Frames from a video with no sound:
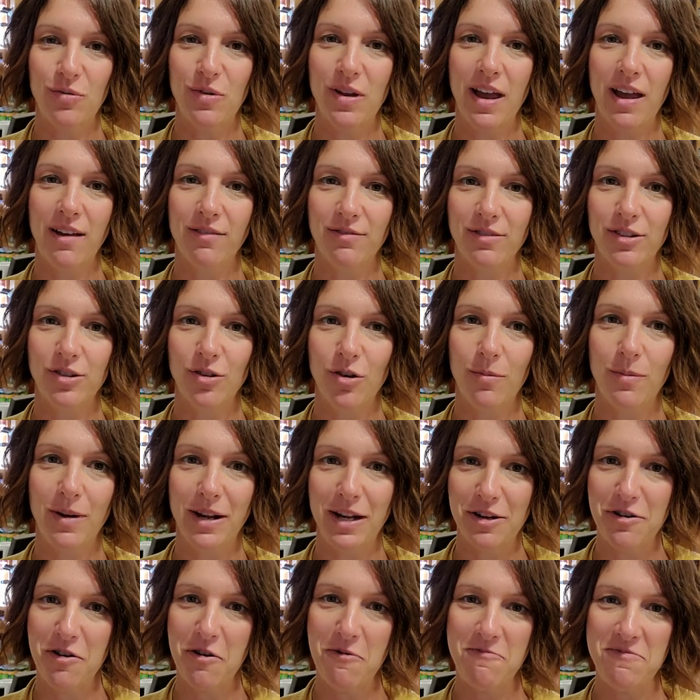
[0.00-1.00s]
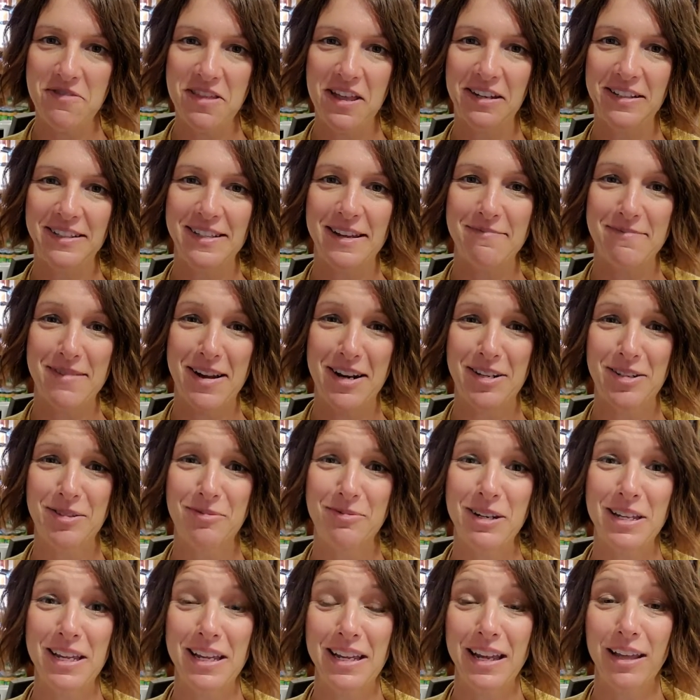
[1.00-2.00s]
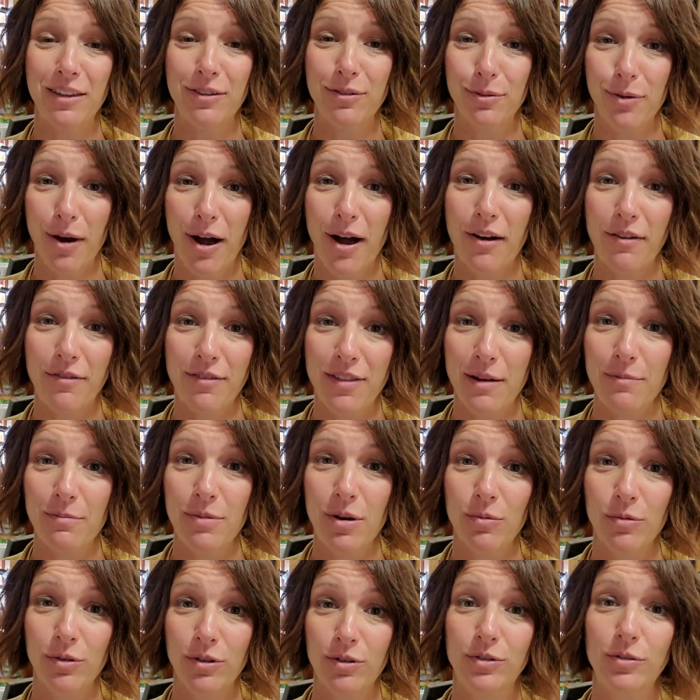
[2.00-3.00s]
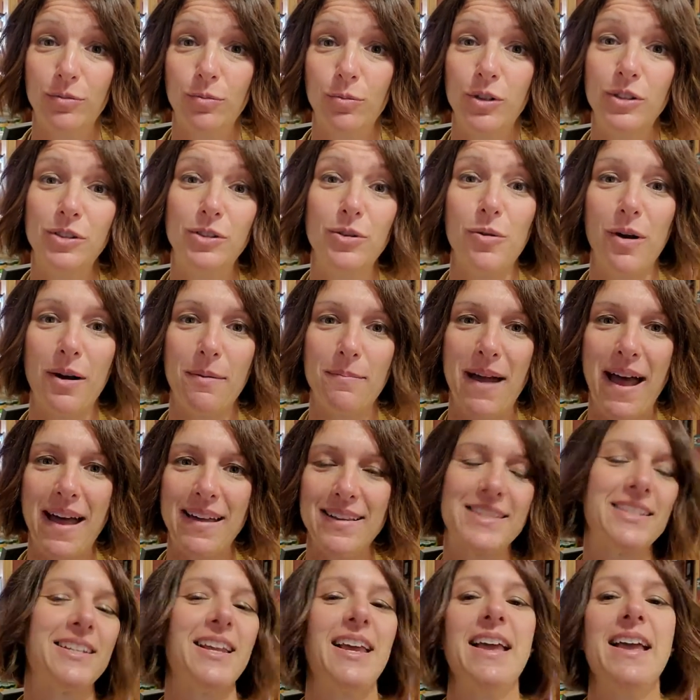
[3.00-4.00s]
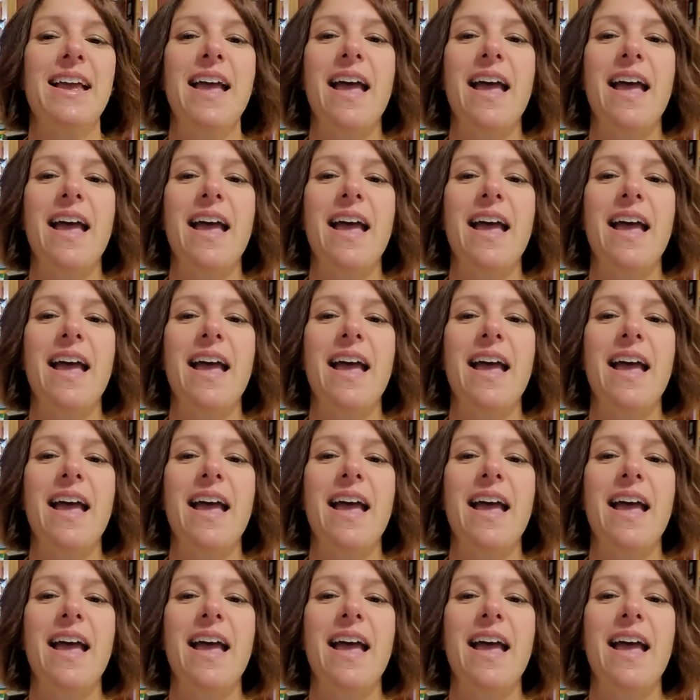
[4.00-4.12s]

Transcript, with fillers: We have have so many gnome things. I'm not sure we can get through all of them, but we will do our best.